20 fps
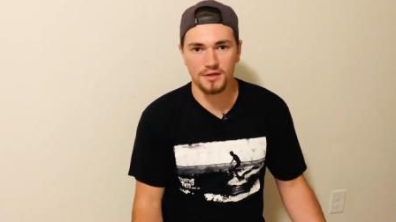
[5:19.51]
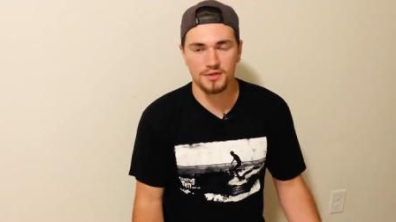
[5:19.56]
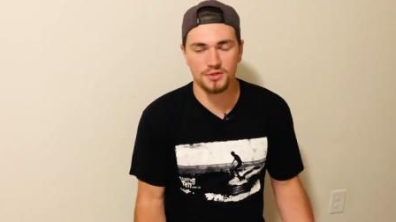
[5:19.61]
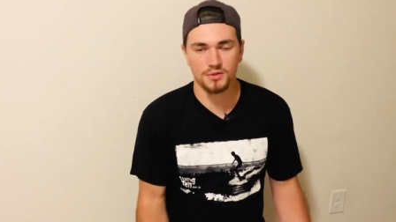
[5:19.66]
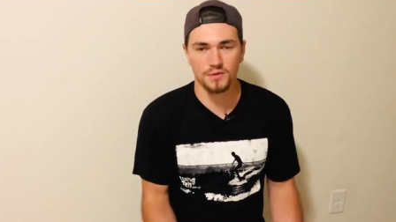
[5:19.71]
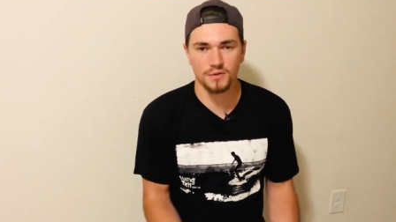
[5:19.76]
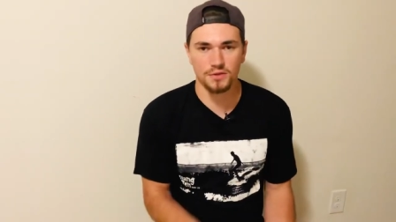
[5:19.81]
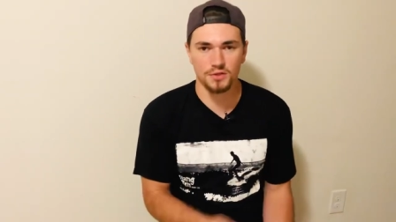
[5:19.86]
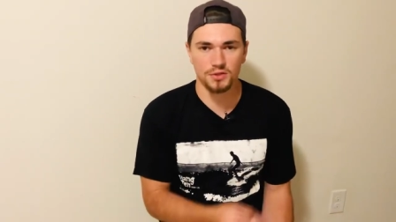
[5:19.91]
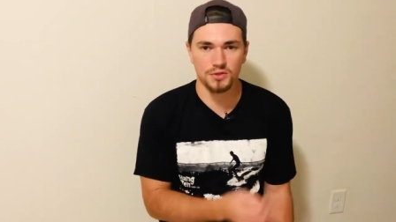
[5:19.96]
So
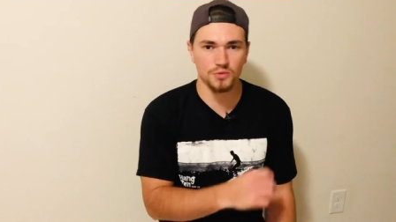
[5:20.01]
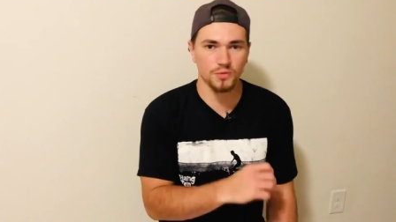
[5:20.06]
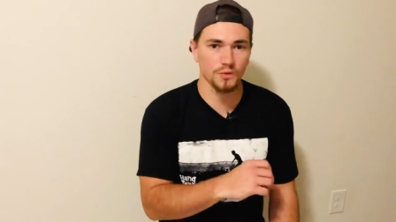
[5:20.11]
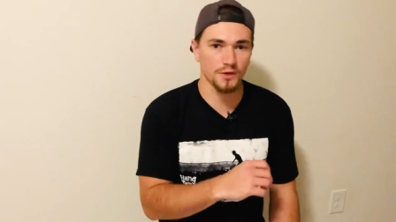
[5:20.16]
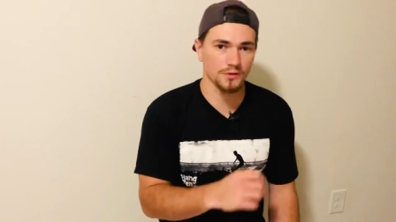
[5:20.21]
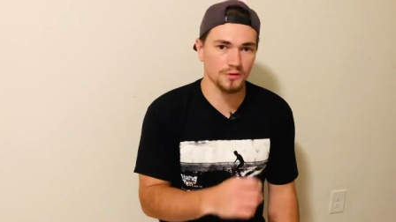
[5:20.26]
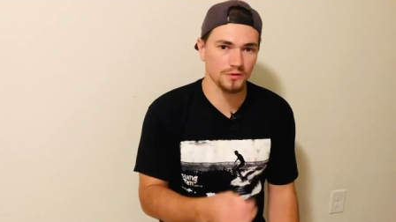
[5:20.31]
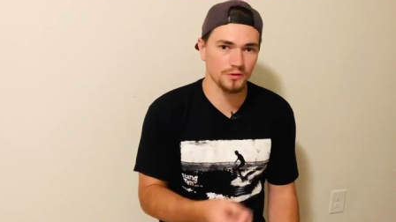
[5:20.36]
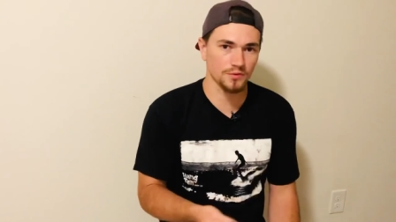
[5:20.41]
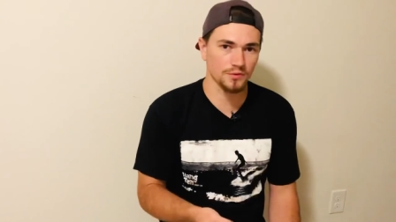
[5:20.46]
we just
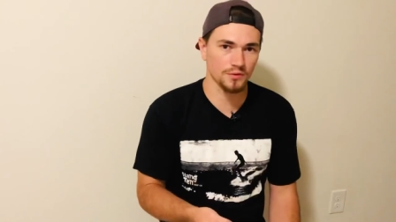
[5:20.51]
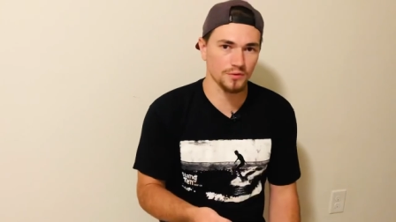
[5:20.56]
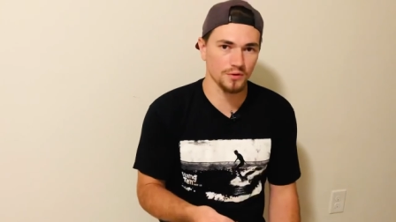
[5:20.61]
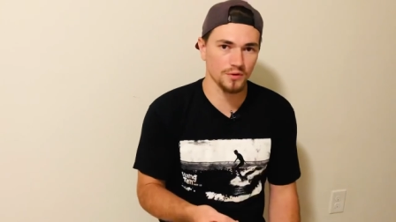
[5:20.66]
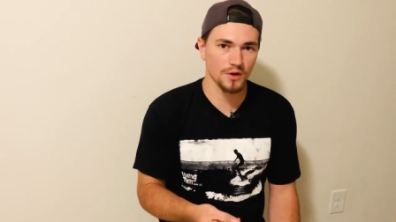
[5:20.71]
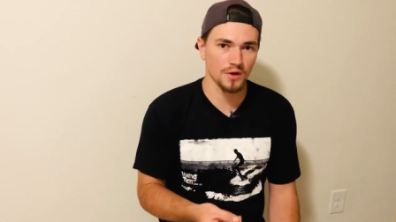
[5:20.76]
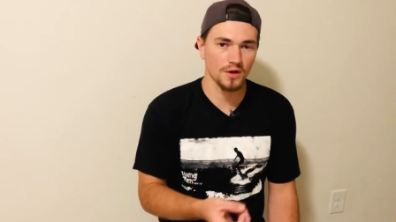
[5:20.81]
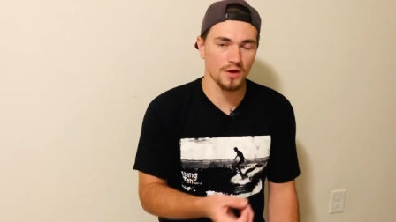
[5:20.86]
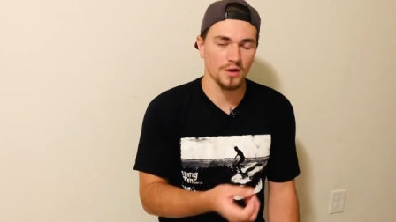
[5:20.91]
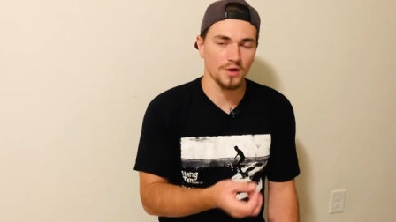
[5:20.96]
went through
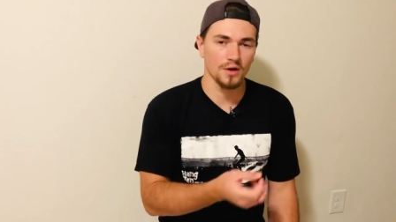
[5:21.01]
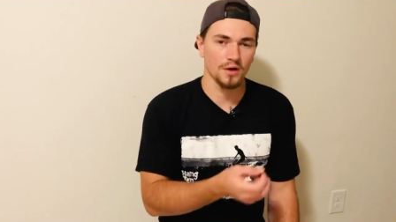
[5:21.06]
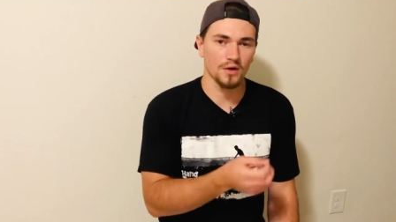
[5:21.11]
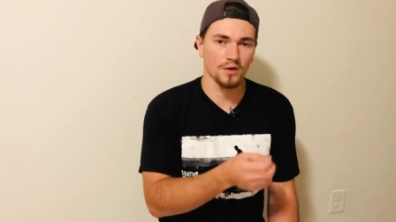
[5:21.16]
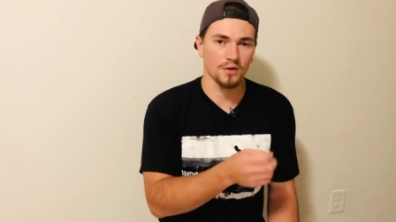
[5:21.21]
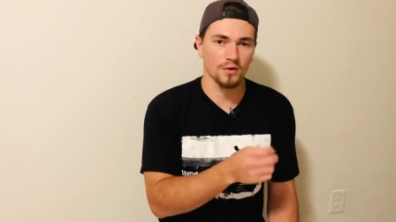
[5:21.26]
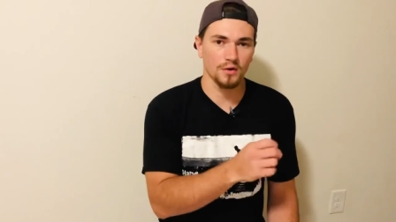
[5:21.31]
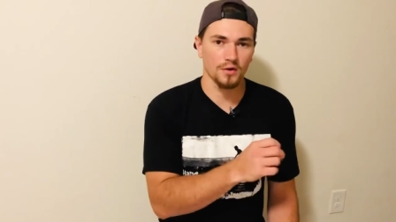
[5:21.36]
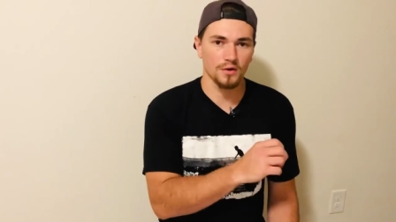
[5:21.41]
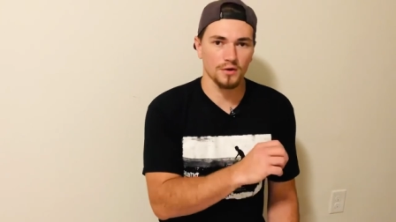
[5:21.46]

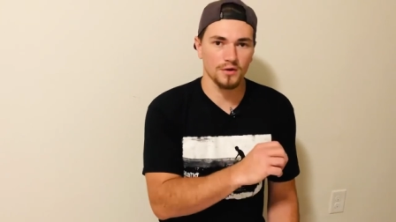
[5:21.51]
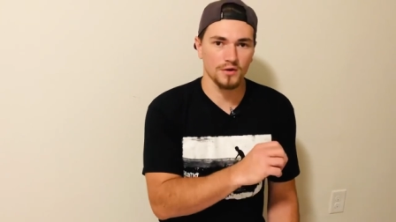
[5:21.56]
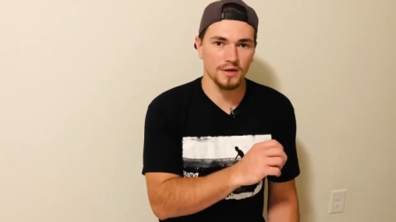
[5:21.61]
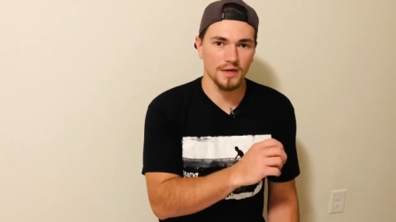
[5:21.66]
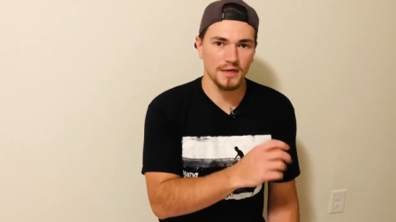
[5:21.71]
our